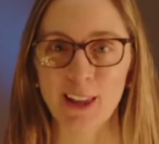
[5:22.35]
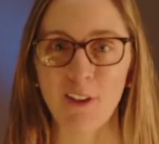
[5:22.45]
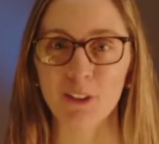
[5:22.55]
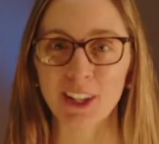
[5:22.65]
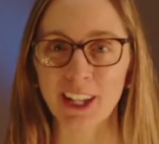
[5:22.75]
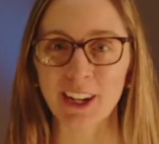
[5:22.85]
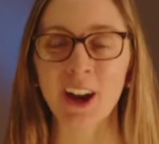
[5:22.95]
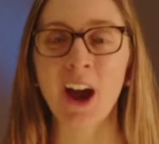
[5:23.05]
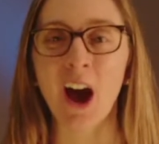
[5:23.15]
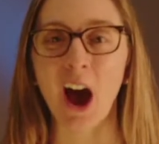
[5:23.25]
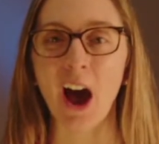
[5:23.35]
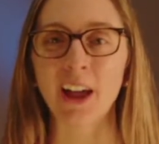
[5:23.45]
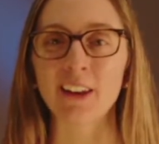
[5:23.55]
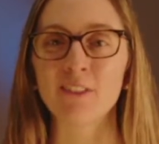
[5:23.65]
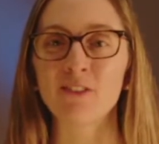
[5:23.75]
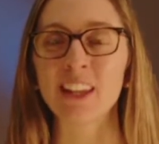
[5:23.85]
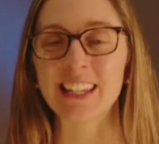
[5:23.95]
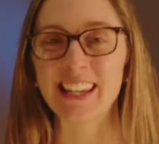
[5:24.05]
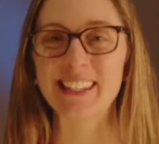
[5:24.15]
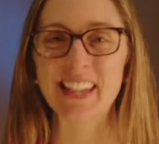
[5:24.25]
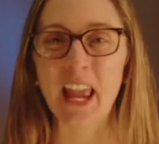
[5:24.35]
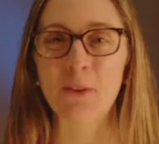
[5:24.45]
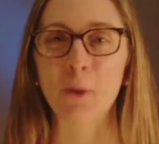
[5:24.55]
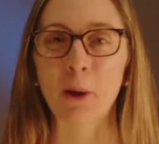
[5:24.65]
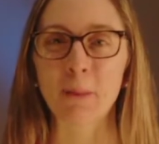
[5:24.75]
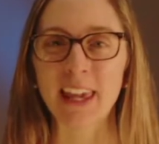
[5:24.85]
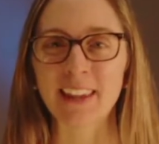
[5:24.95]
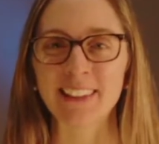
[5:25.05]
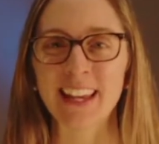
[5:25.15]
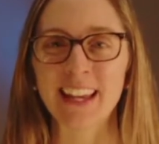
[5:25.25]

every year on fitness and well being.